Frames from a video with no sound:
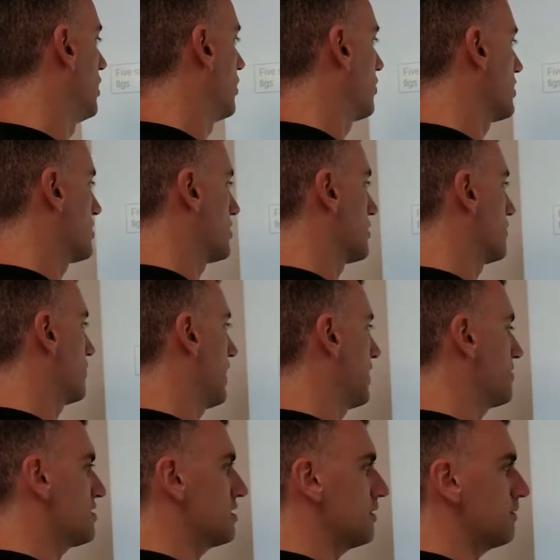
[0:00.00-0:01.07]
This is 5
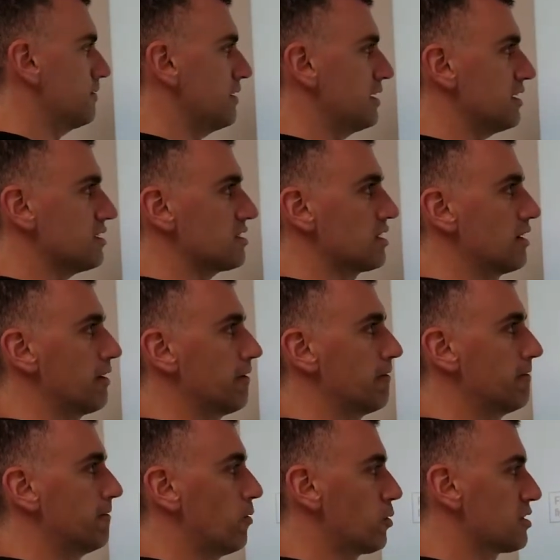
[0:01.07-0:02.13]
sig figs,
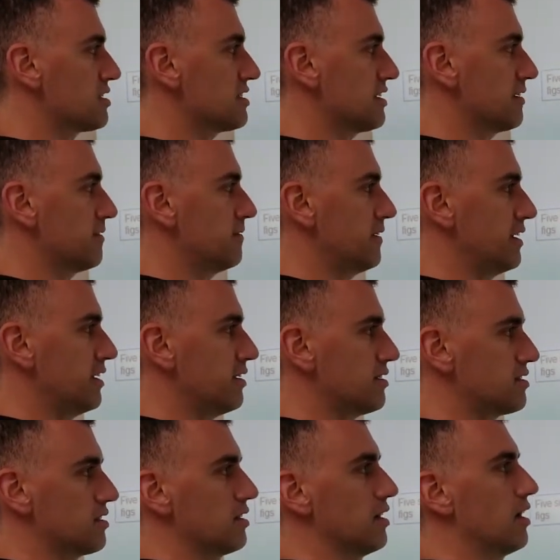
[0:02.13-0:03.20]
4 sig
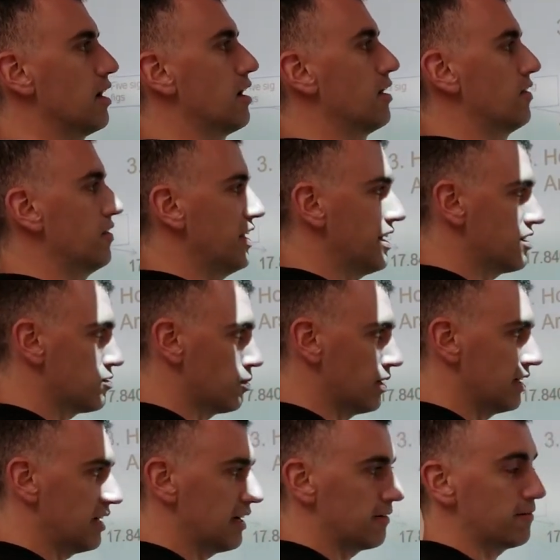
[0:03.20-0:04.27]
figs. That's why
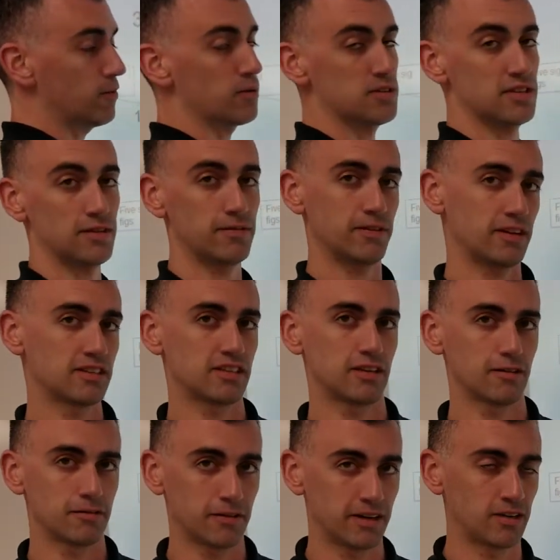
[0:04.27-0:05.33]
you have 4 sig figs in your
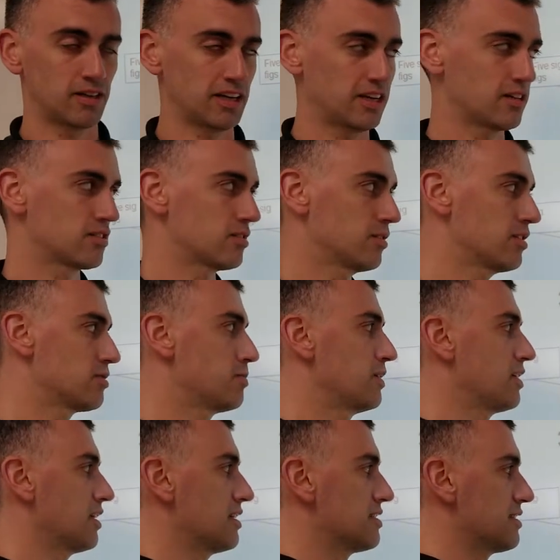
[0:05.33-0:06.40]
final answer. It's
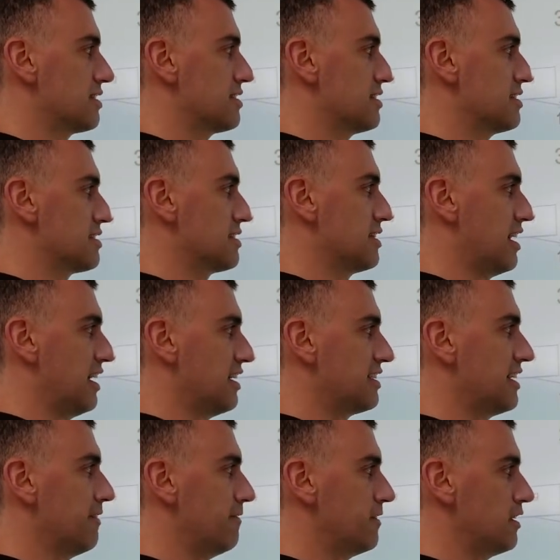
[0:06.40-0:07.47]
because this is not a
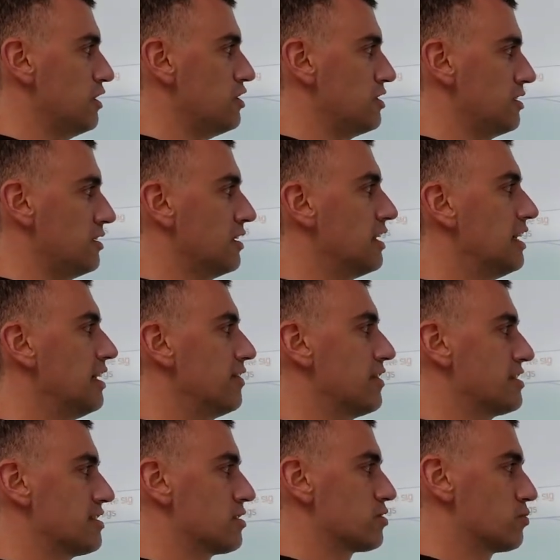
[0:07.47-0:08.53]
definition.
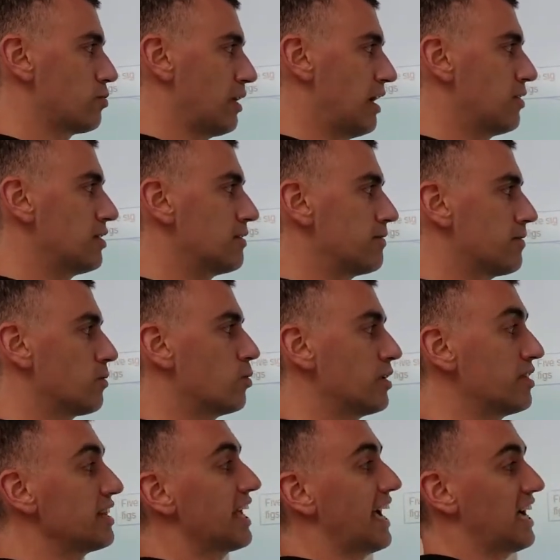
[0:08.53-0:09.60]
This is rounded from
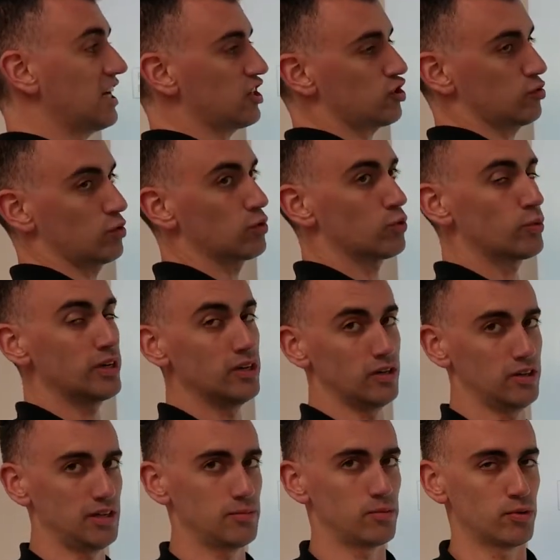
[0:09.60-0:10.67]
what the actual real
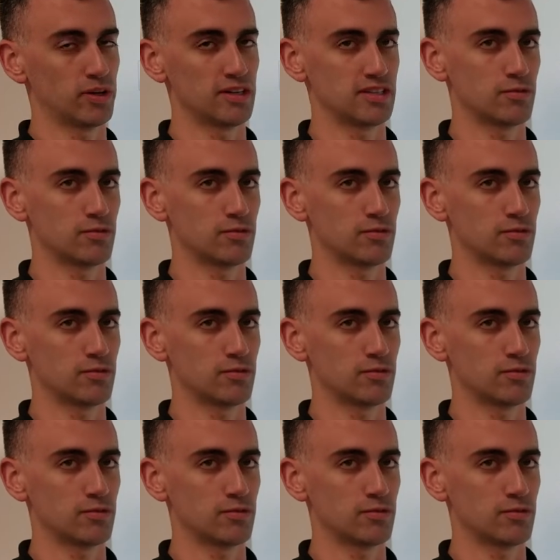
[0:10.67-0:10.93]
number is.